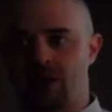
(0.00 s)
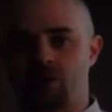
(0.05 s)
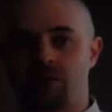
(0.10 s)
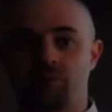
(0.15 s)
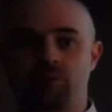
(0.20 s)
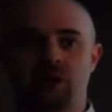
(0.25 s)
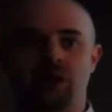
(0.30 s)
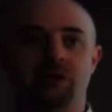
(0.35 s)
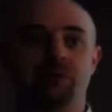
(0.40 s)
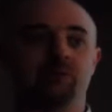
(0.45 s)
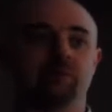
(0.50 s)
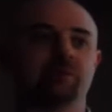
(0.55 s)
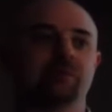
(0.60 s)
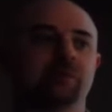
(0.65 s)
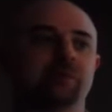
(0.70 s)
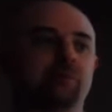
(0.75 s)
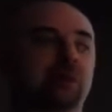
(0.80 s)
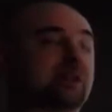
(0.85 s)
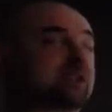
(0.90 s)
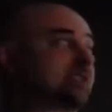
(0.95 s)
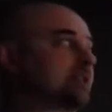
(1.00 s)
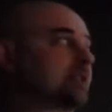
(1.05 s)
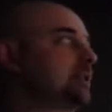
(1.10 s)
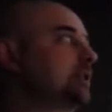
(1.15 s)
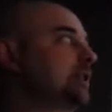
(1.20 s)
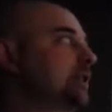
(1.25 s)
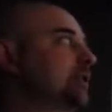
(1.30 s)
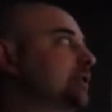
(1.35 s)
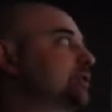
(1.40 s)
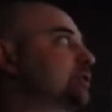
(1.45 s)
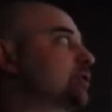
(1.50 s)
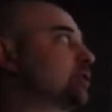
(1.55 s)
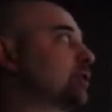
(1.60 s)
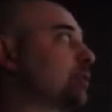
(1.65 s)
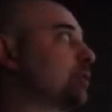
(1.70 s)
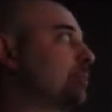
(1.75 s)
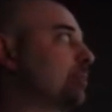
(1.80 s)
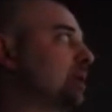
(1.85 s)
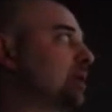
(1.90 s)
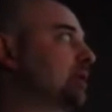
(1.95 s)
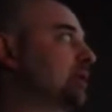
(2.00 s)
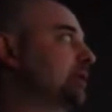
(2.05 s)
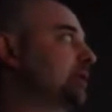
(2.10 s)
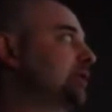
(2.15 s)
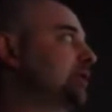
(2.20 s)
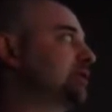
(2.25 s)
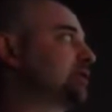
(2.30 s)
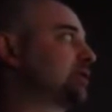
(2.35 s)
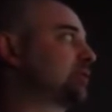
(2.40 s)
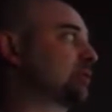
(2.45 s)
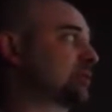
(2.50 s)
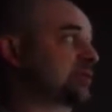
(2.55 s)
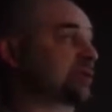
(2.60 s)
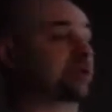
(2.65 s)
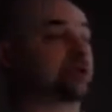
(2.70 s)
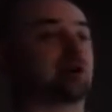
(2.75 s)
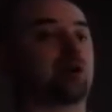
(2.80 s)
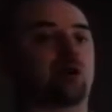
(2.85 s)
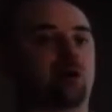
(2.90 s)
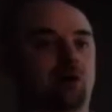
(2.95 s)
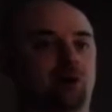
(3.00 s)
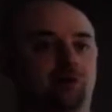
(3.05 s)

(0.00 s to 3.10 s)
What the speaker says: but basically it's your ability to resolve